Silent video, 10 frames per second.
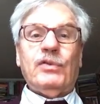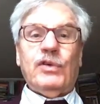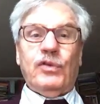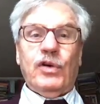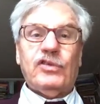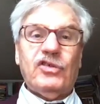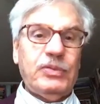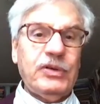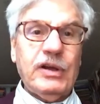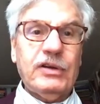of the force of
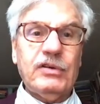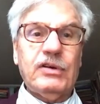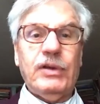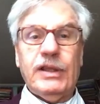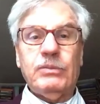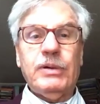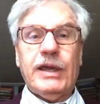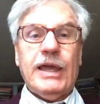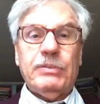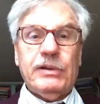production created by
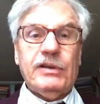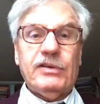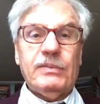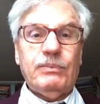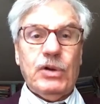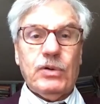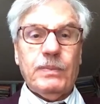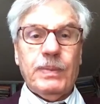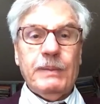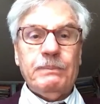capitalism. No,
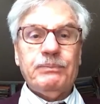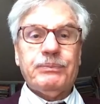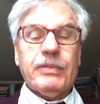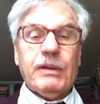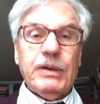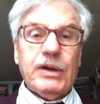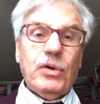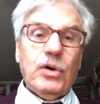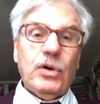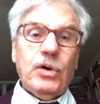
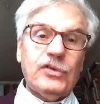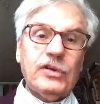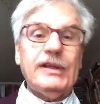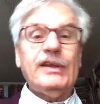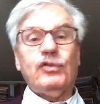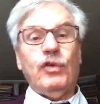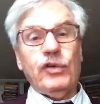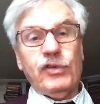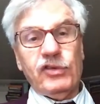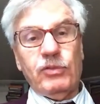because these
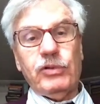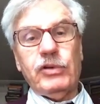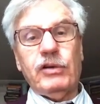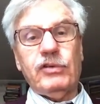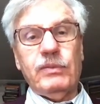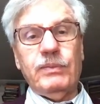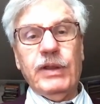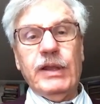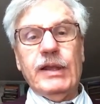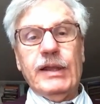forces of production,
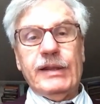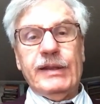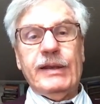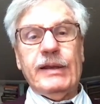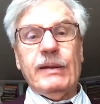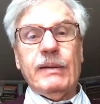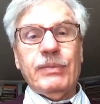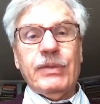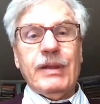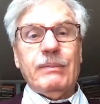the
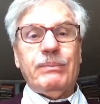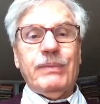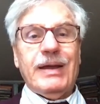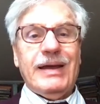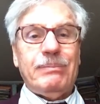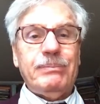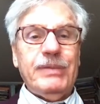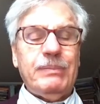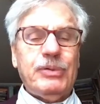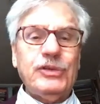
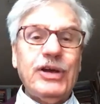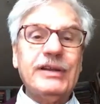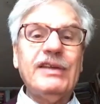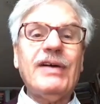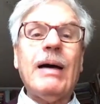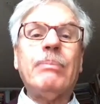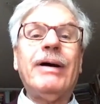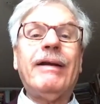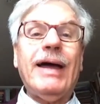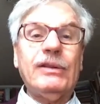productive
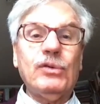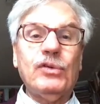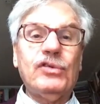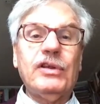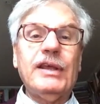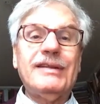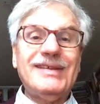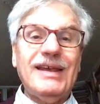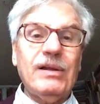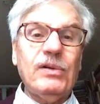apparatus
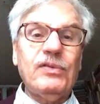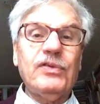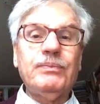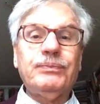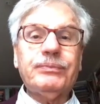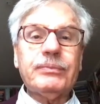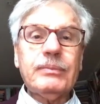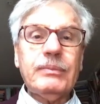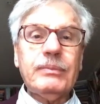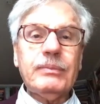itself
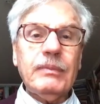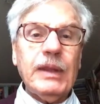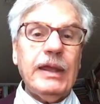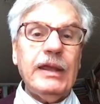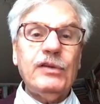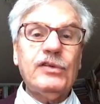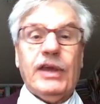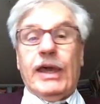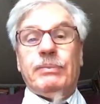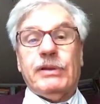is
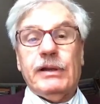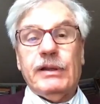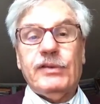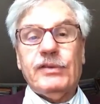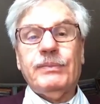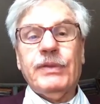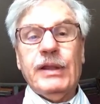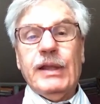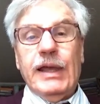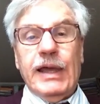capitalist
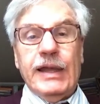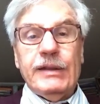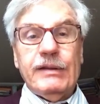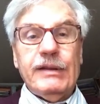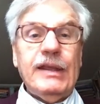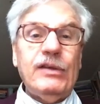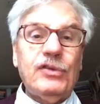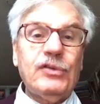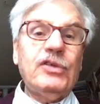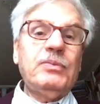and is
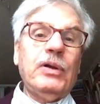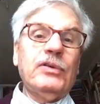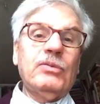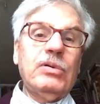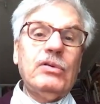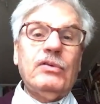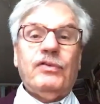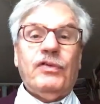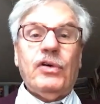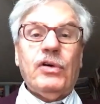responsible
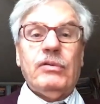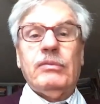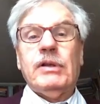for